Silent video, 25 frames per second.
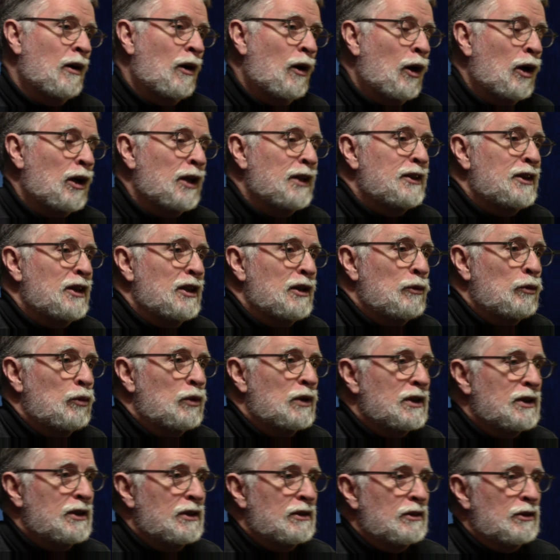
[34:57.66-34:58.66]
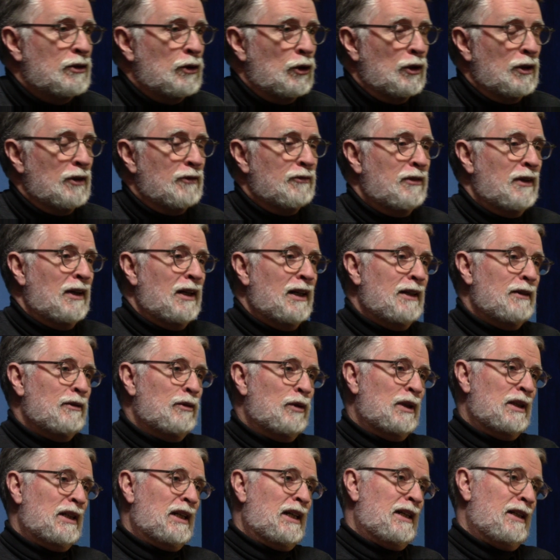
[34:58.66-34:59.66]
All it did was certify
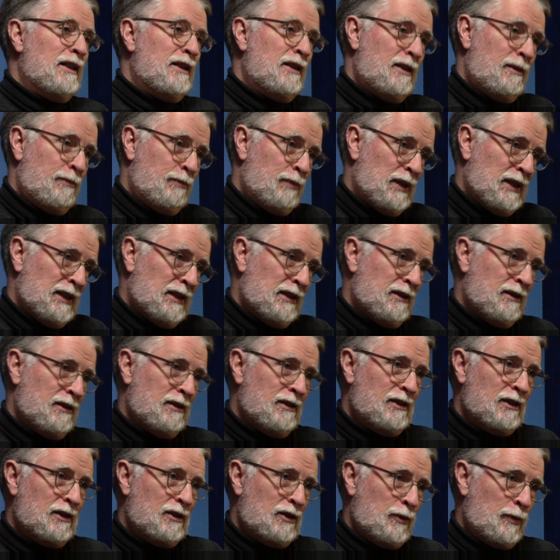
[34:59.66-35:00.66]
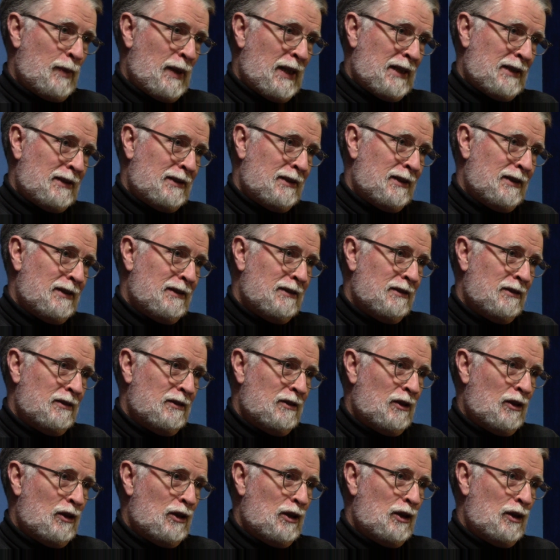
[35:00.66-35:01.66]
what I'd been suspecting
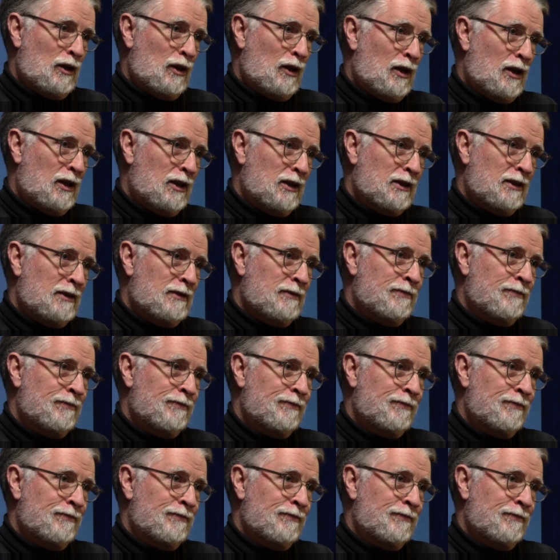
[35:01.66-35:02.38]
all along.